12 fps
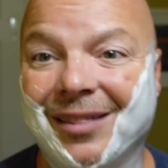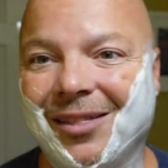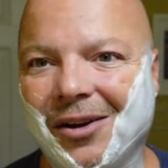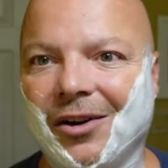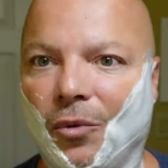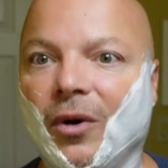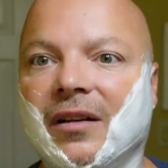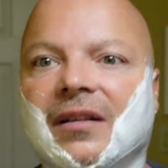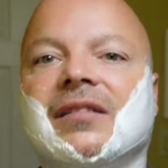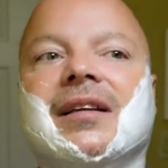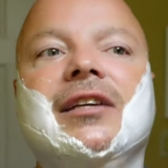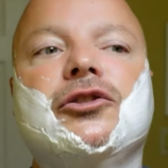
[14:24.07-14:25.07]
thought it was
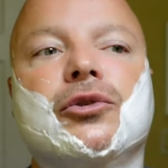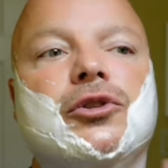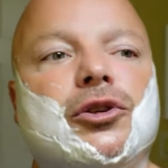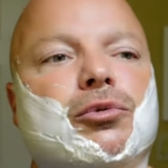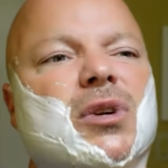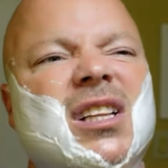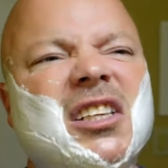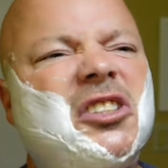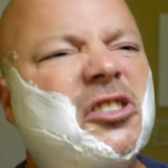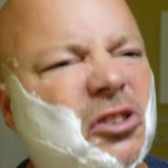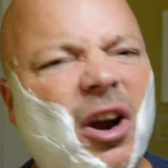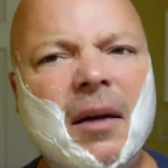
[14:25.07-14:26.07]
essential to really
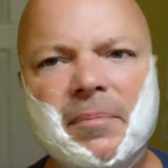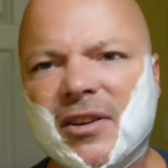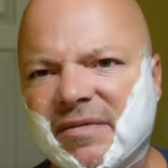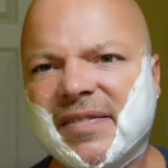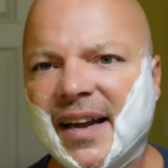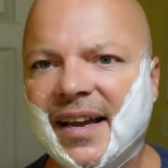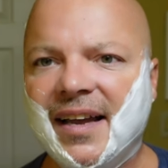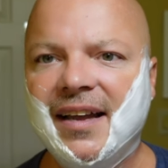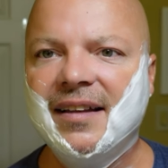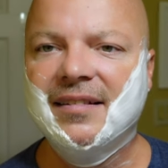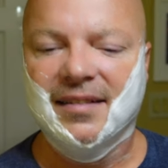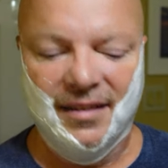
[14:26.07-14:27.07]
scrub your
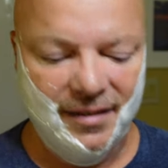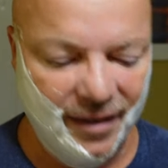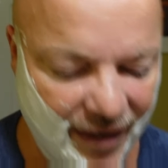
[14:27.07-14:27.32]
face. And,